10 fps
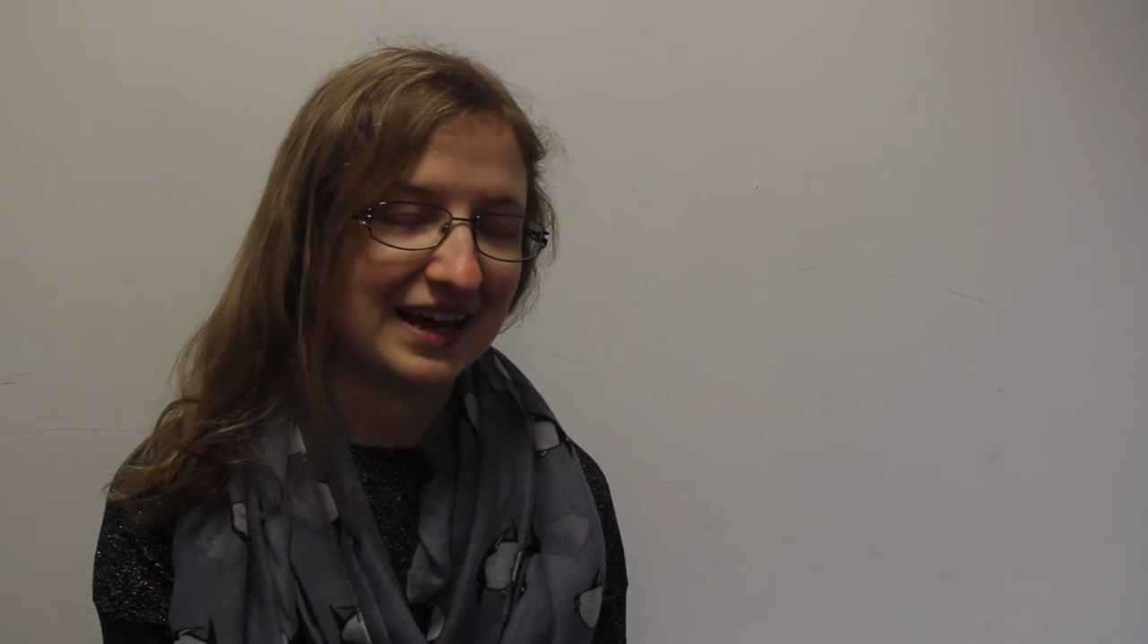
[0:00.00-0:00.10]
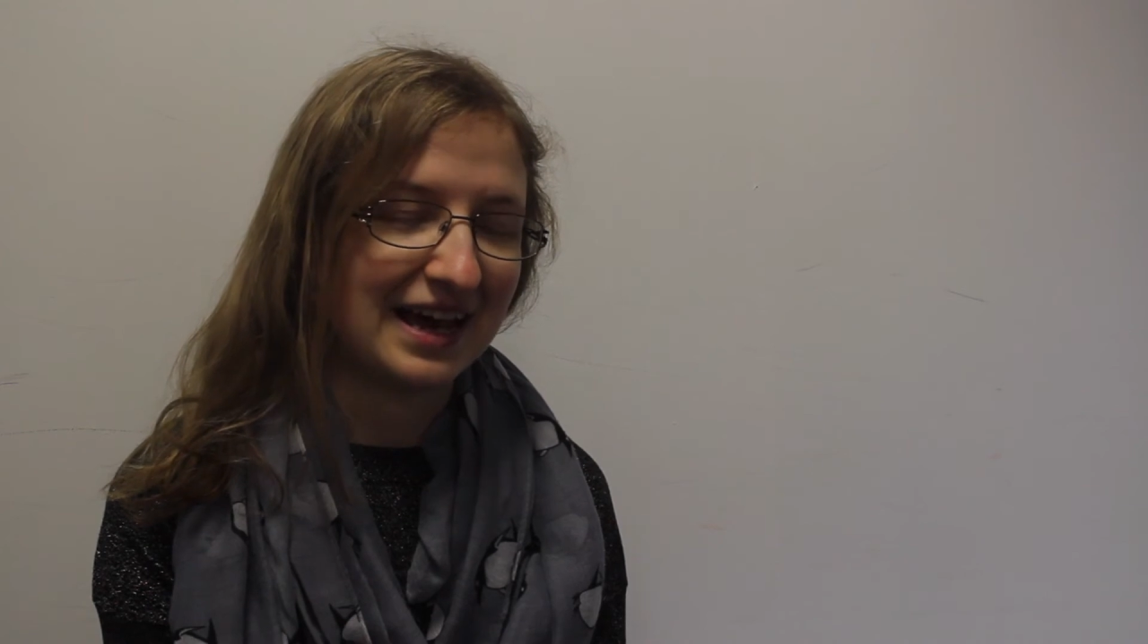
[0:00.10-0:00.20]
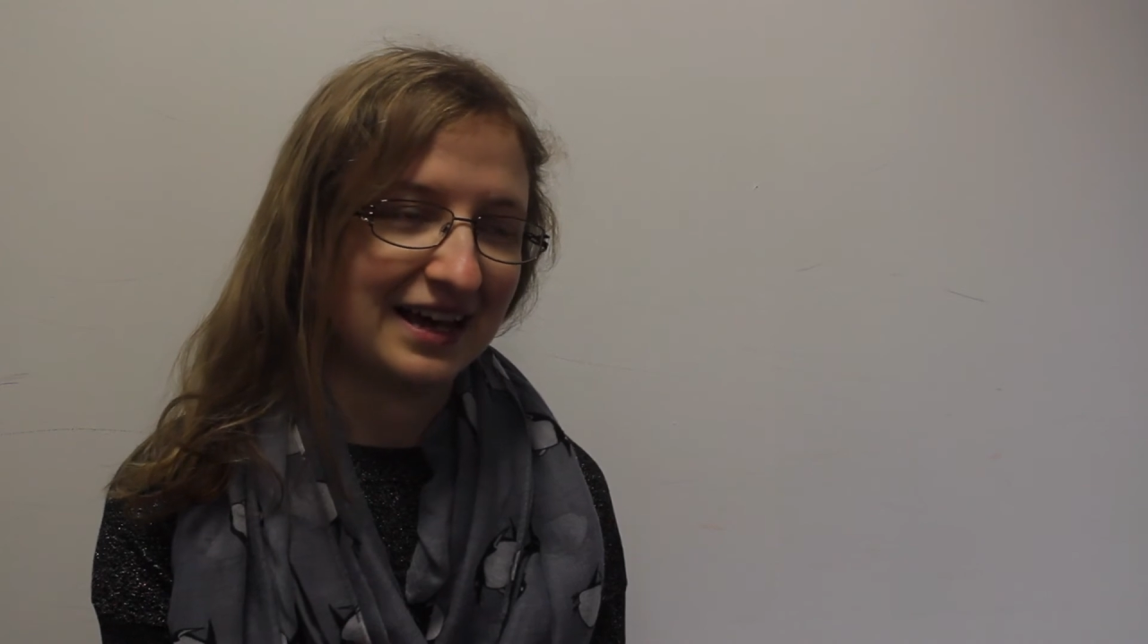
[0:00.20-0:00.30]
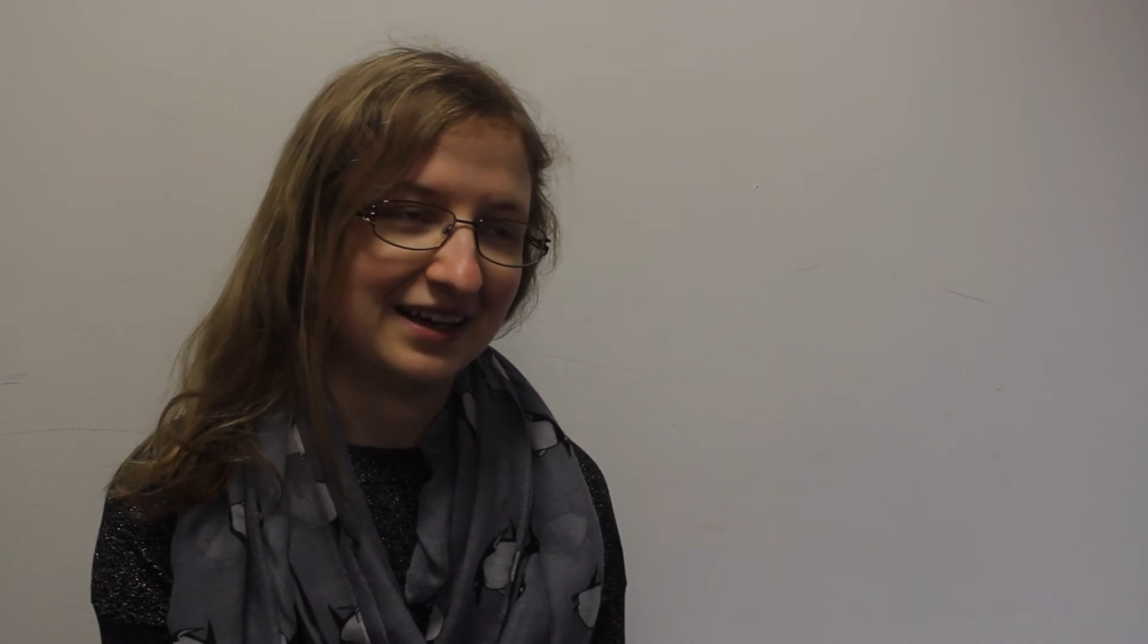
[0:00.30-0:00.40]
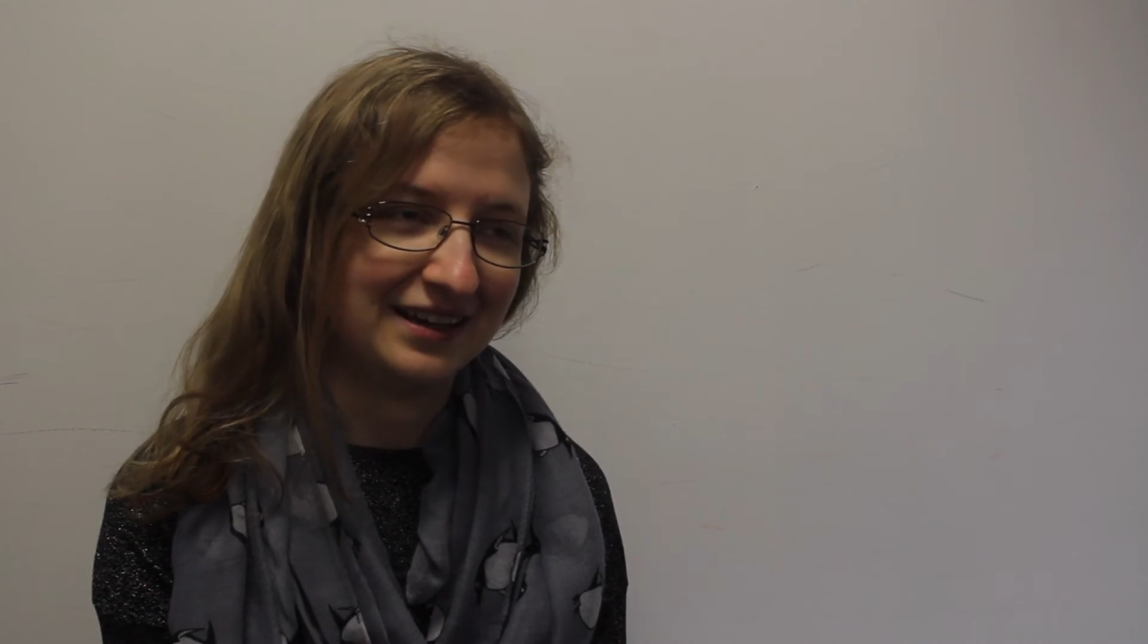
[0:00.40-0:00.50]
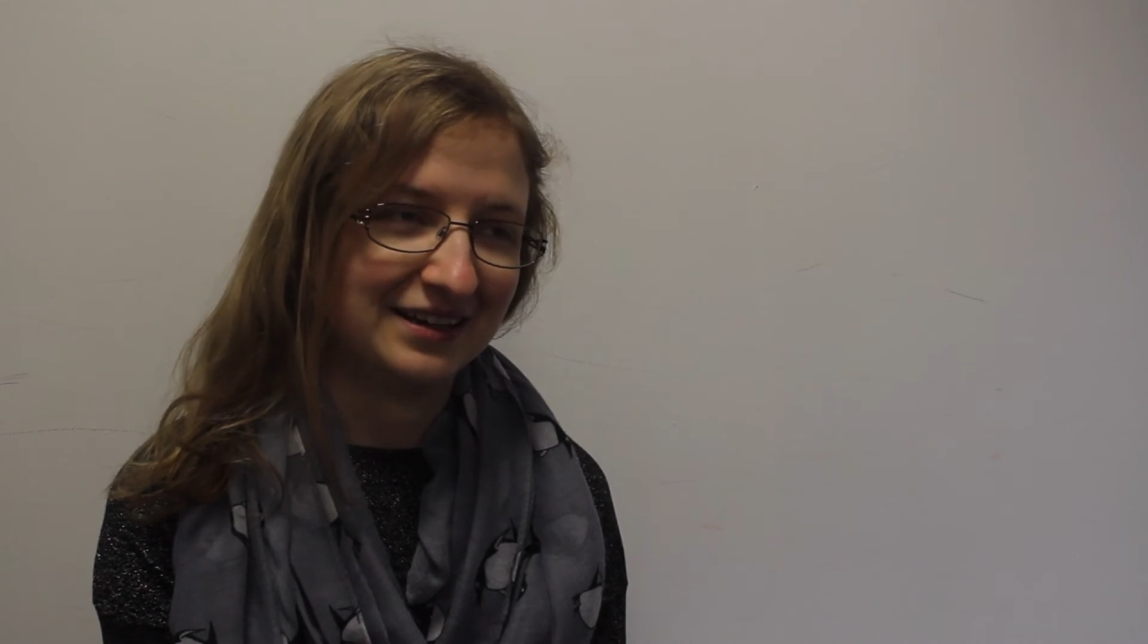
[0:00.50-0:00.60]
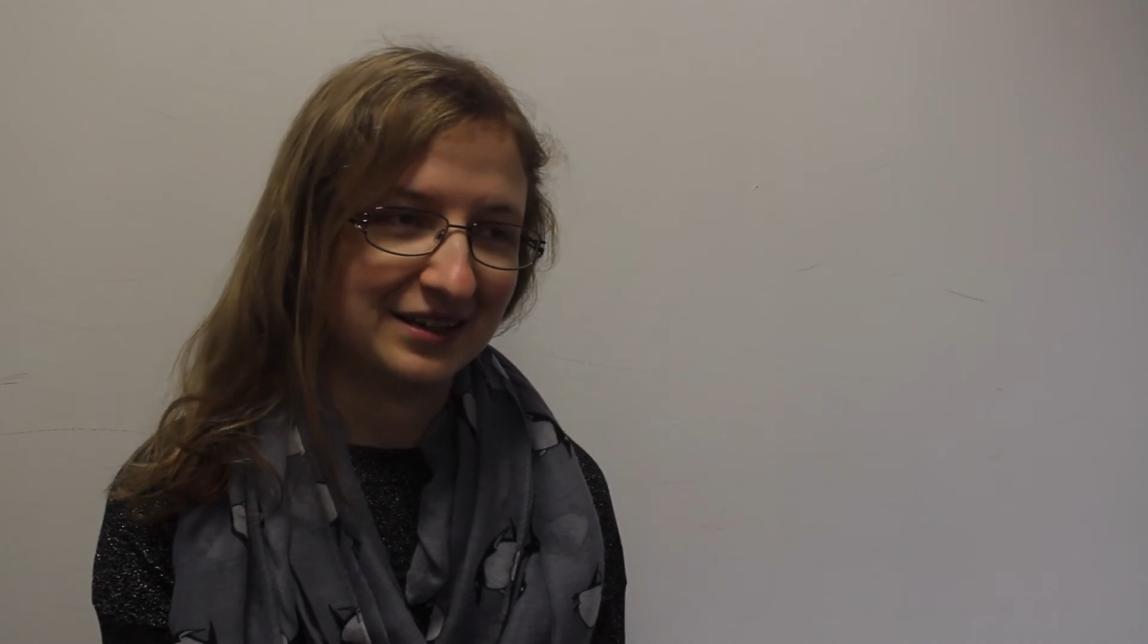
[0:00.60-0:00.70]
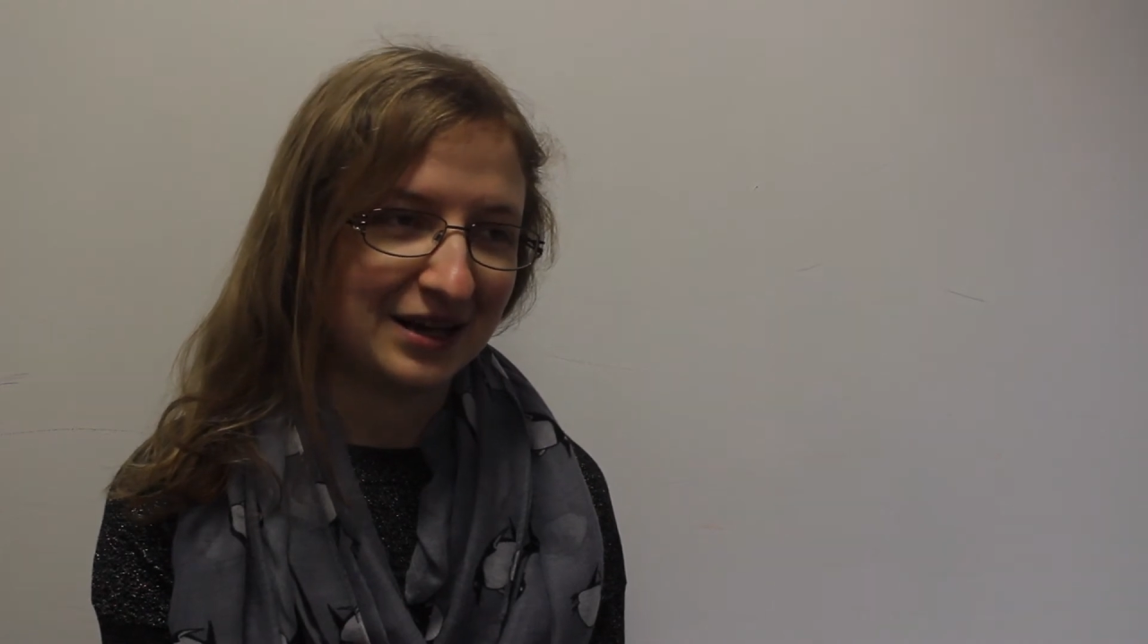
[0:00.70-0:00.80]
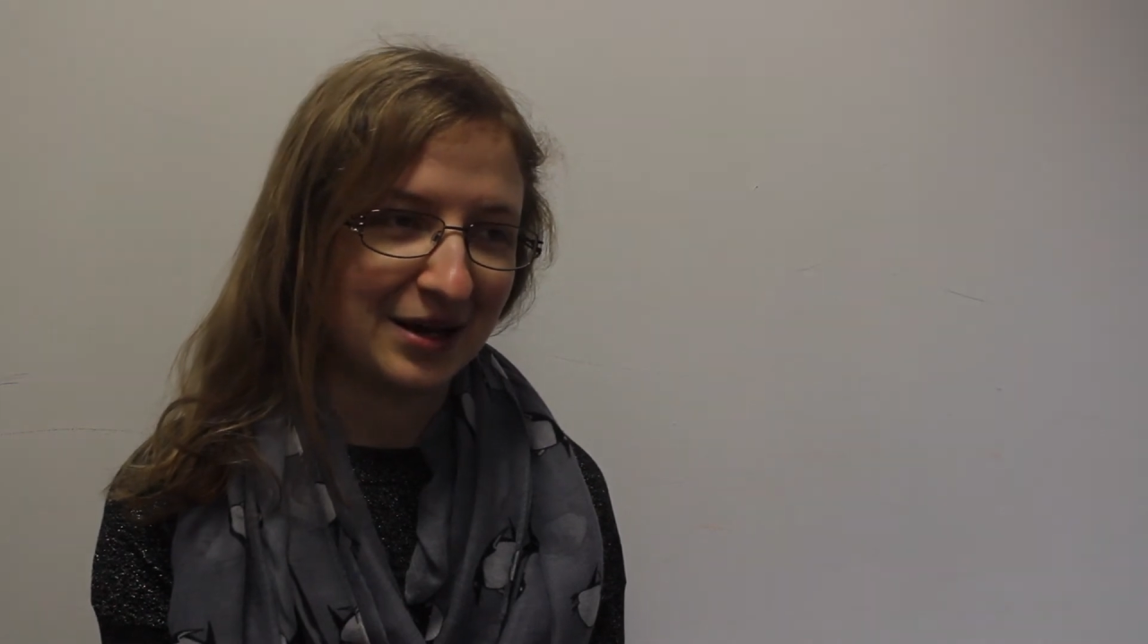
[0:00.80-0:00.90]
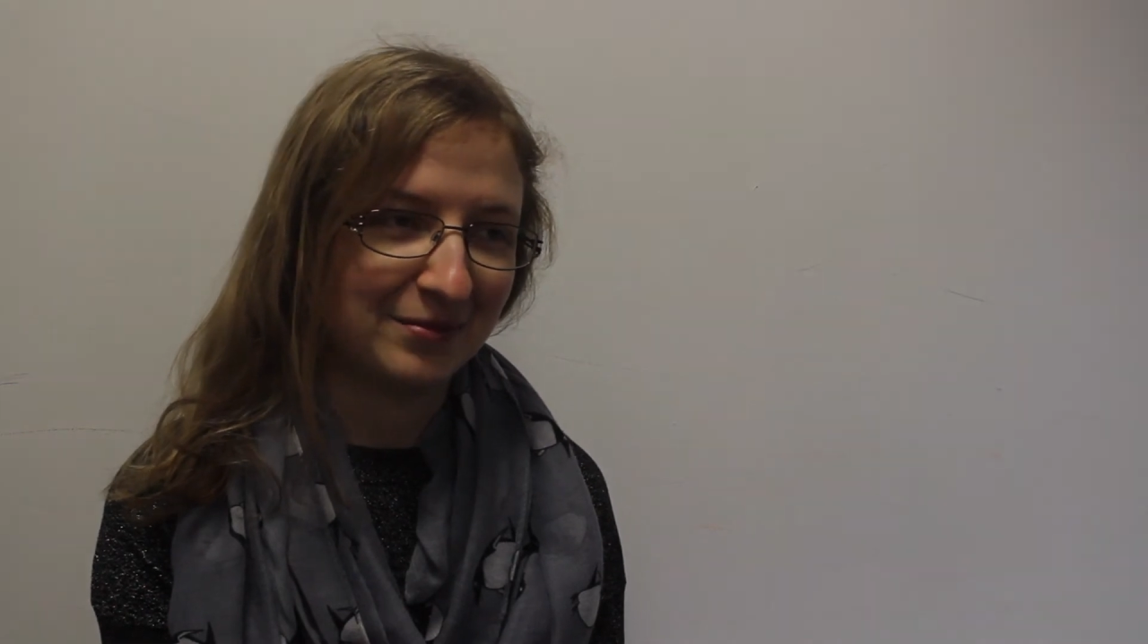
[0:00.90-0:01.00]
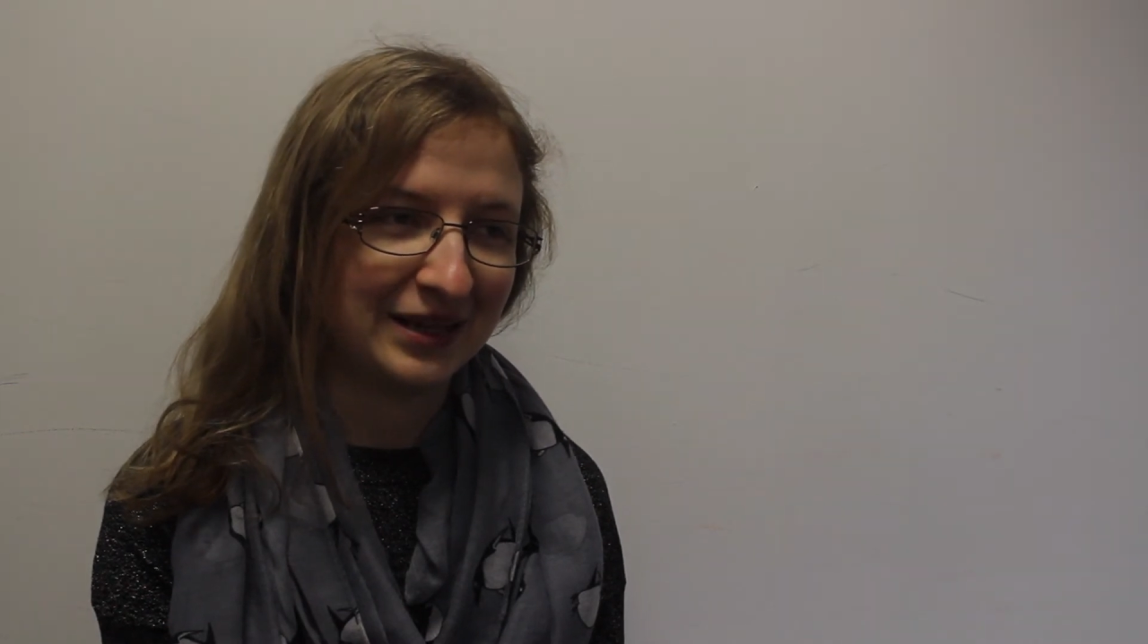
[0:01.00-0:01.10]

and uh,